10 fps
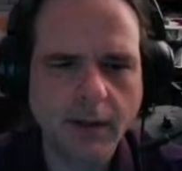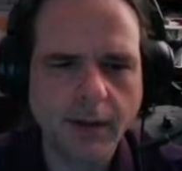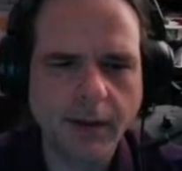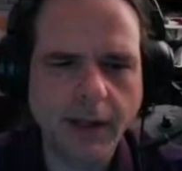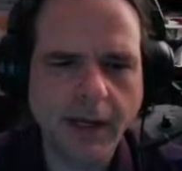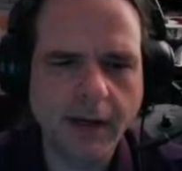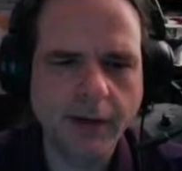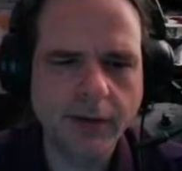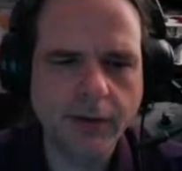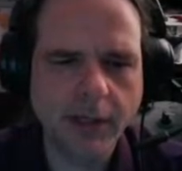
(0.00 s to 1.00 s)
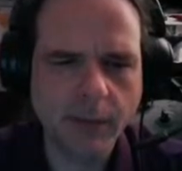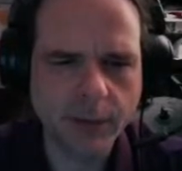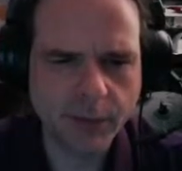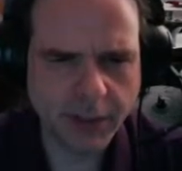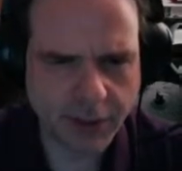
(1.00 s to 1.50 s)
that other layer
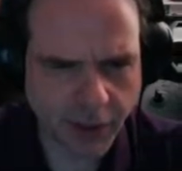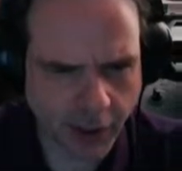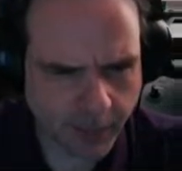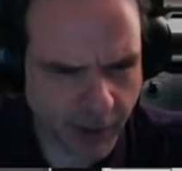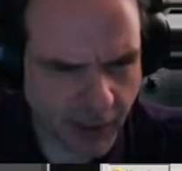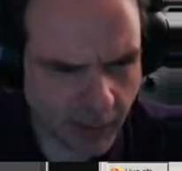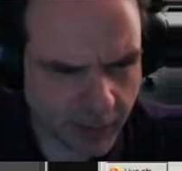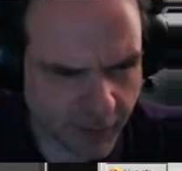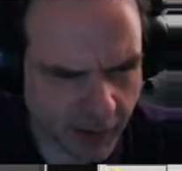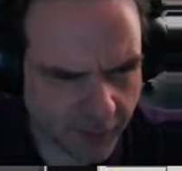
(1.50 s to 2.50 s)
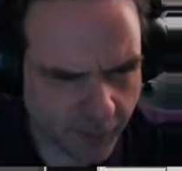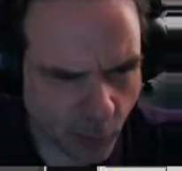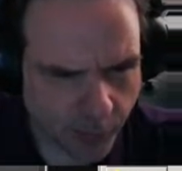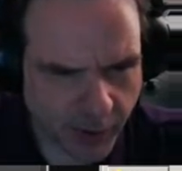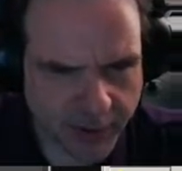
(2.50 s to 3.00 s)
was really dark, but now we've got
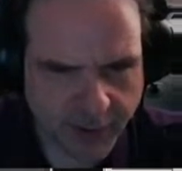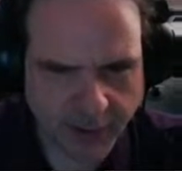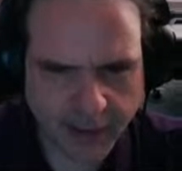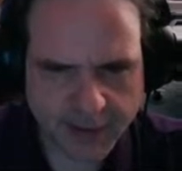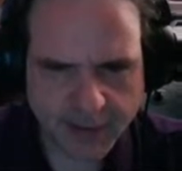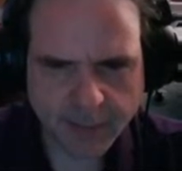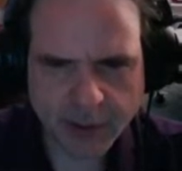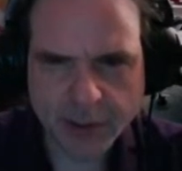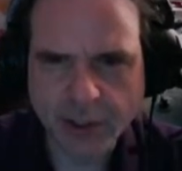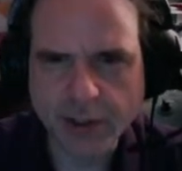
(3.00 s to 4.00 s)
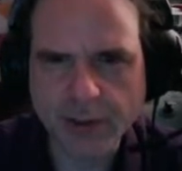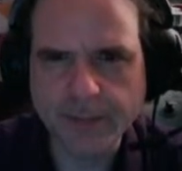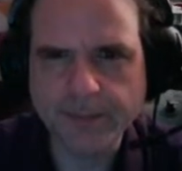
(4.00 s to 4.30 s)
more pencil lines. Let me show you